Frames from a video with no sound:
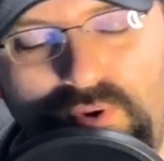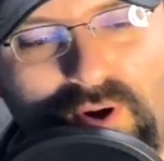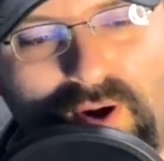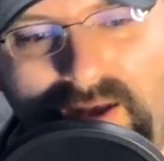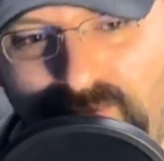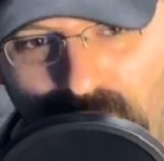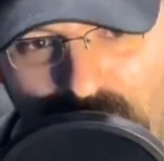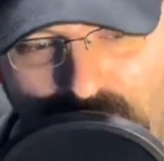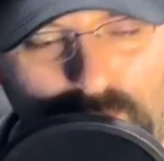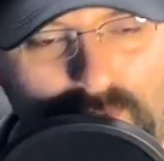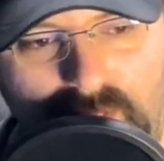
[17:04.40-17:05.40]
don't have to
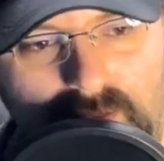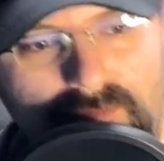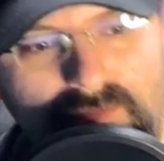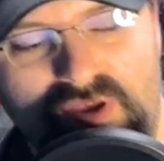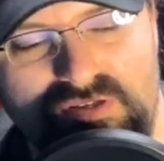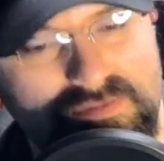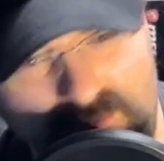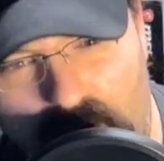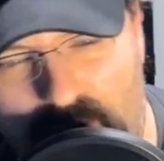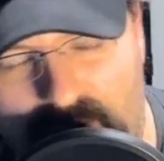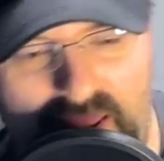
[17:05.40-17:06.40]
argue with it. Just
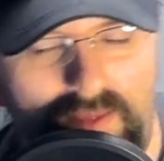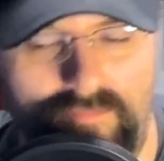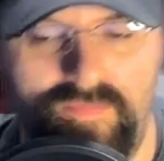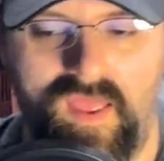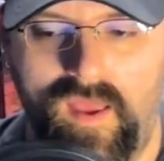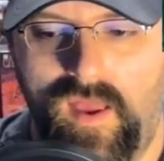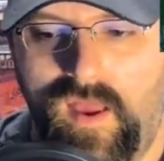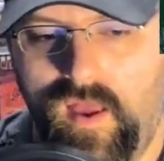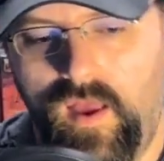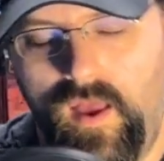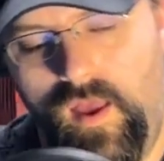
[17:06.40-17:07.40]
go get it,
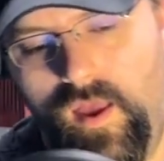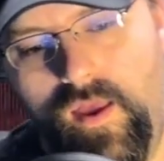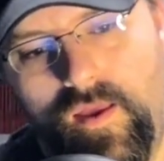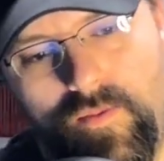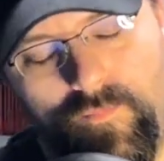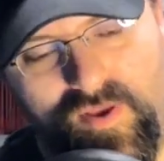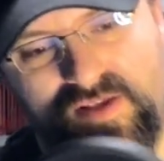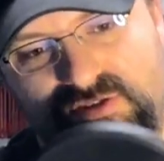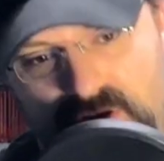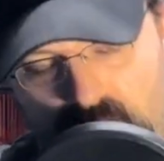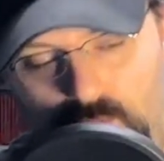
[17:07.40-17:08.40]
because
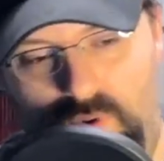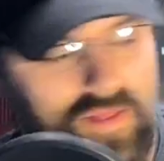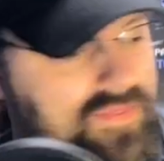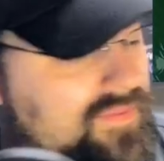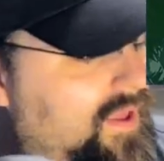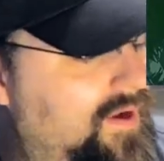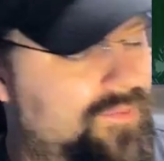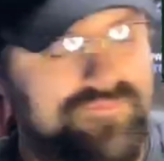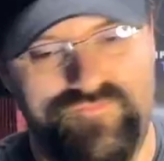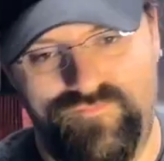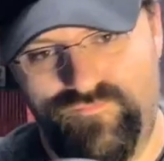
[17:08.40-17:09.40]
you're going to want,
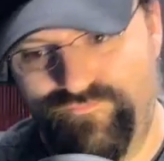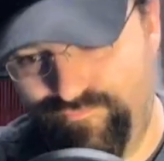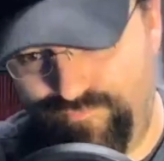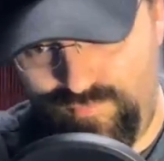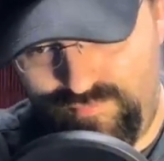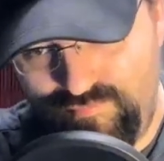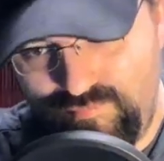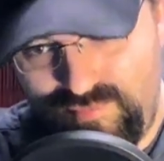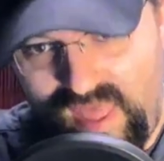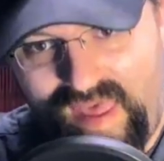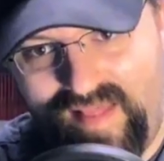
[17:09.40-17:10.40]

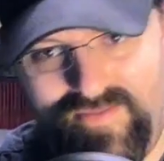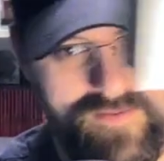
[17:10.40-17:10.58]
that.